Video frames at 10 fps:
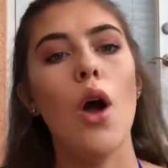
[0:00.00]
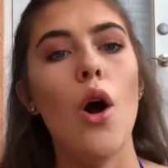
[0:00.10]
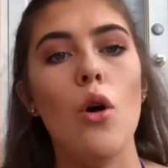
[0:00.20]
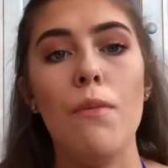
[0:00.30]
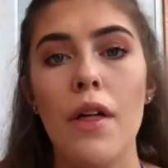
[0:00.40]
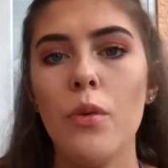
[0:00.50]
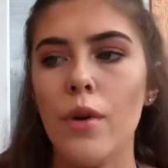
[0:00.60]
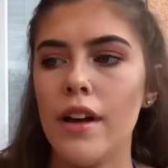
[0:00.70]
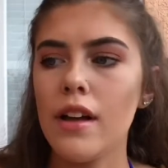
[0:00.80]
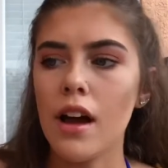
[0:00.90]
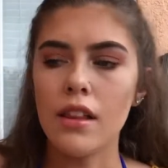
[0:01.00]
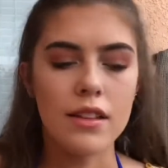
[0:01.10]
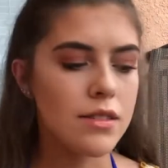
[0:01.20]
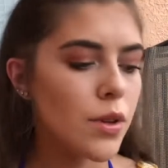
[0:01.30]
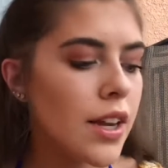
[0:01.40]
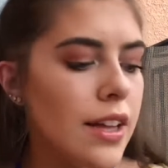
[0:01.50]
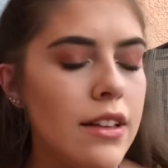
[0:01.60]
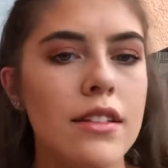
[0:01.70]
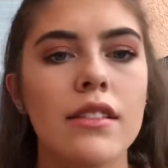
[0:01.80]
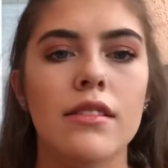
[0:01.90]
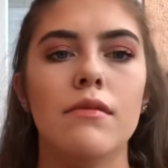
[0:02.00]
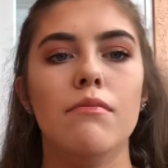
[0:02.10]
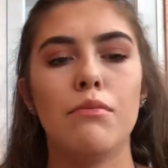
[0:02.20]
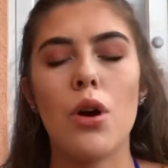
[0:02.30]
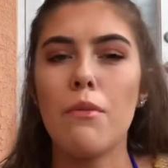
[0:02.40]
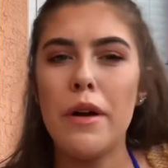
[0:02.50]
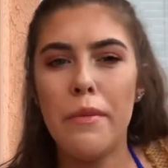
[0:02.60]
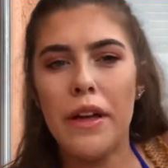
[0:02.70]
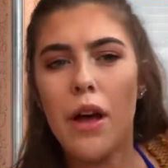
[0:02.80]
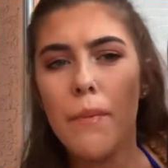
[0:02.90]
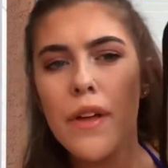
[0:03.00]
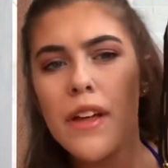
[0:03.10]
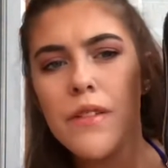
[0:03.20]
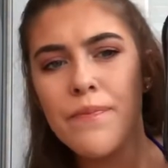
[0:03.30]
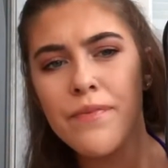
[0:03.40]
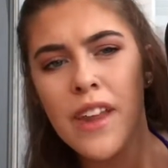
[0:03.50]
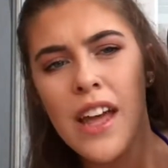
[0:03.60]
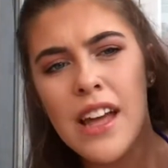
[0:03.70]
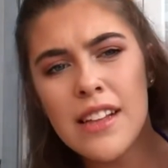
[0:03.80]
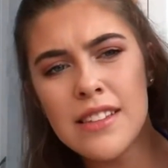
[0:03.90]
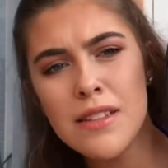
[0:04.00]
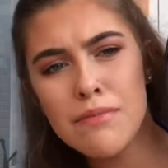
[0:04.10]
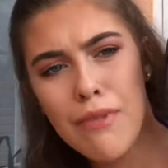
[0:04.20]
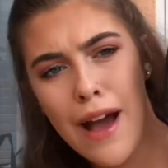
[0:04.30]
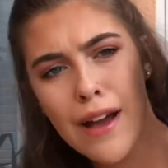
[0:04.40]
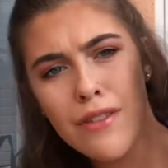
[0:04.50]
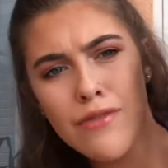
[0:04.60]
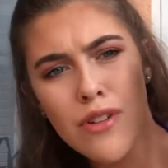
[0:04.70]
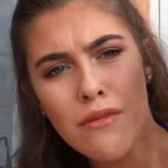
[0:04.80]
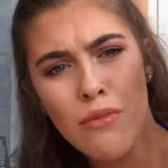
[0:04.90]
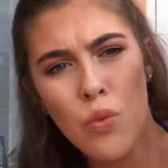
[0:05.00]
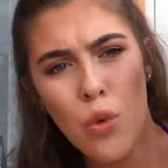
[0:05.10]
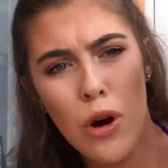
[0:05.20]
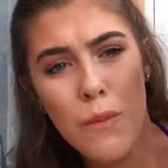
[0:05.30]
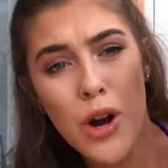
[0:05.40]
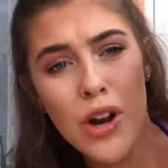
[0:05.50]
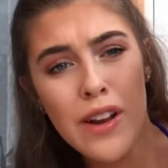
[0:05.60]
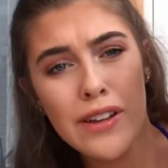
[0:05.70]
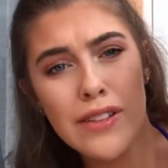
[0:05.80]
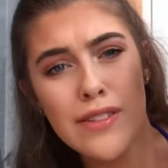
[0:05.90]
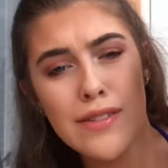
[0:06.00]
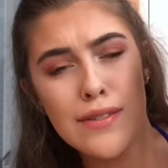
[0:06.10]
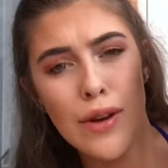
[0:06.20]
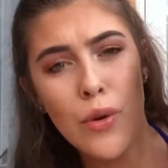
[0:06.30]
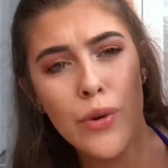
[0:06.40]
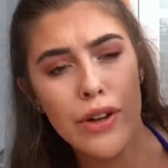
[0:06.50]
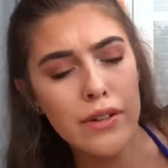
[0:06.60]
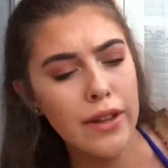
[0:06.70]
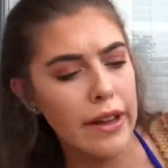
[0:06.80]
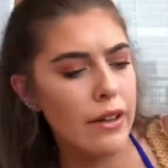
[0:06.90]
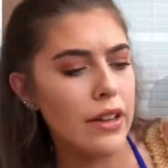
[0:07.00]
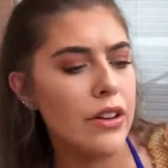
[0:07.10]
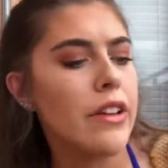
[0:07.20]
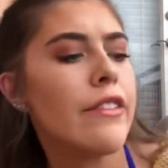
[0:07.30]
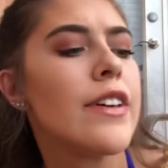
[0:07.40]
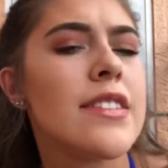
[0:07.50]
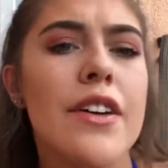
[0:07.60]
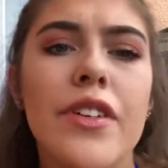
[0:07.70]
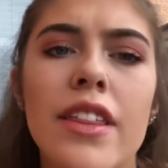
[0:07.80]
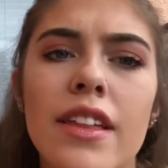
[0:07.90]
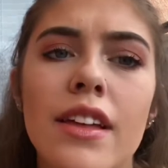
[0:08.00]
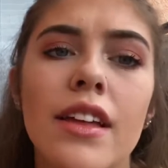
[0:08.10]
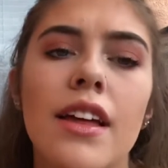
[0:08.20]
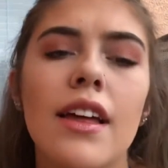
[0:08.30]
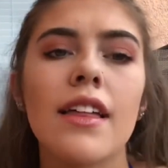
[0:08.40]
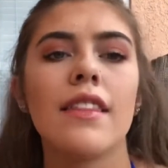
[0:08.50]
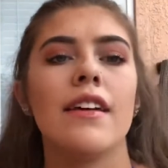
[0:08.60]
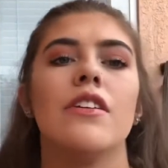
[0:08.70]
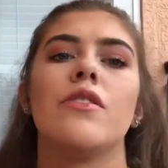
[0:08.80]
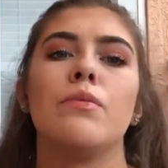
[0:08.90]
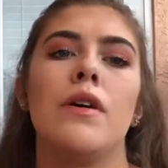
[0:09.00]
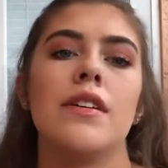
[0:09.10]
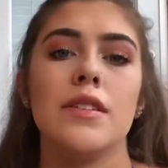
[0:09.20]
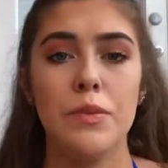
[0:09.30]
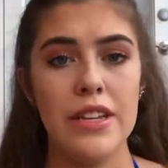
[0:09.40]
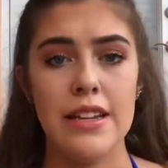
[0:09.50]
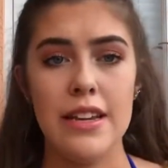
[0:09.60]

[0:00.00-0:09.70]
Oh, by the way, this is what I brought my makeup in. It's this bag from Walmart, and it's so good. Like, it literally fits everything that you could possibly